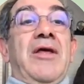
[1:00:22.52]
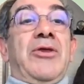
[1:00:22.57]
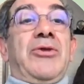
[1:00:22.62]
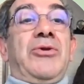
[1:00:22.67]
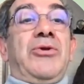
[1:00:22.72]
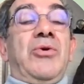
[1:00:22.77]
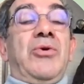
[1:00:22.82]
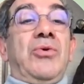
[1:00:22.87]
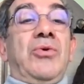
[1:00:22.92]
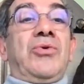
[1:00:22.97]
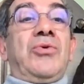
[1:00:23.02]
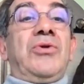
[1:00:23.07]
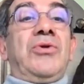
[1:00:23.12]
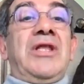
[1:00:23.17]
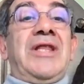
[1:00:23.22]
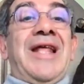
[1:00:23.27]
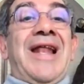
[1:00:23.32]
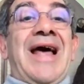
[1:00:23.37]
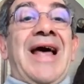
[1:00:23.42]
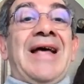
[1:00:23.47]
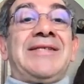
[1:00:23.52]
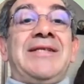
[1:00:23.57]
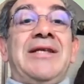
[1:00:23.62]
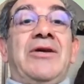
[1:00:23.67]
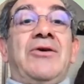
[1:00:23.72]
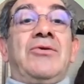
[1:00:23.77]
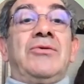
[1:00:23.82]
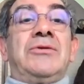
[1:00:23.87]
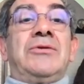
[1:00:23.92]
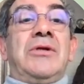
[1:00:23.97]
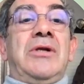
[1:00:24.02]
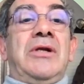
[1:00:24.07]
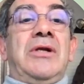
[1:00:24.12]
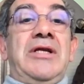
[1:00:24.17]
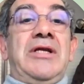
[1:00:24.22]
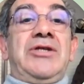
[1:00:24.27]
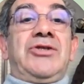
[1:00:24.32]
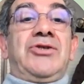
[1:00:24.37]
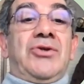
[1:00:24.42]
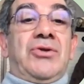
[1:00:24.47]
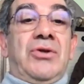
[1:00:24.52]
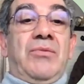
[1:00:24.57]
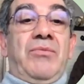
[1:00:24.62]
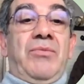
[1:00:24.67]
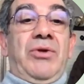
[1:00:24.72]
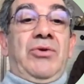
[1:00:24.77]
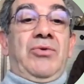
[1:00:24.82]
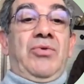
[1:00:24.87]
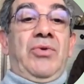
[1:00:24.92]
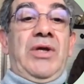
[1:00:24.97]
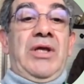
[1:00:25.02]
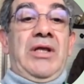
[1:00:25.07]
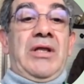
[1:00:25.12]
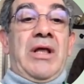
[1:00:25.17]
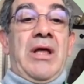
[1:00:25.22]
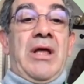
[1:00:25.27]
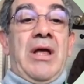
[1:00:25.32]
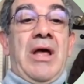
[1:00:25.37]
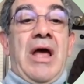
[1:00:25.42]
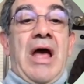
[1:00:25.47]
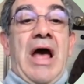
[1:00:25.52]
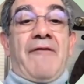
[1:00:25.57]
It's due to the inelastic collision between